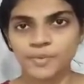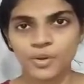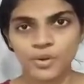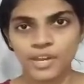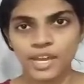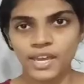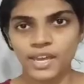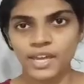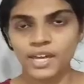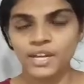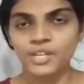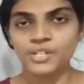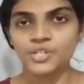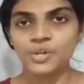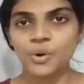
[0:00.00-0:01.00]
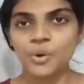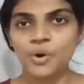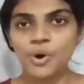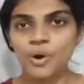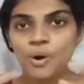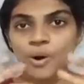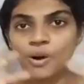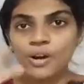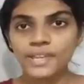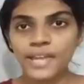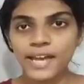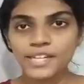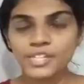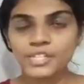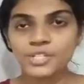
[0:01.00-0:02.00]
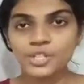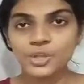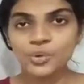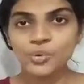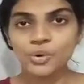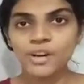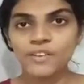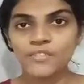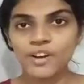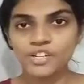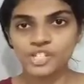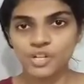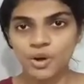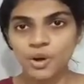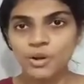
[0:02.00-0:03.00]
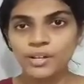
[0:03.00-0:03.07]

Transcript: Okay, so all that neural function,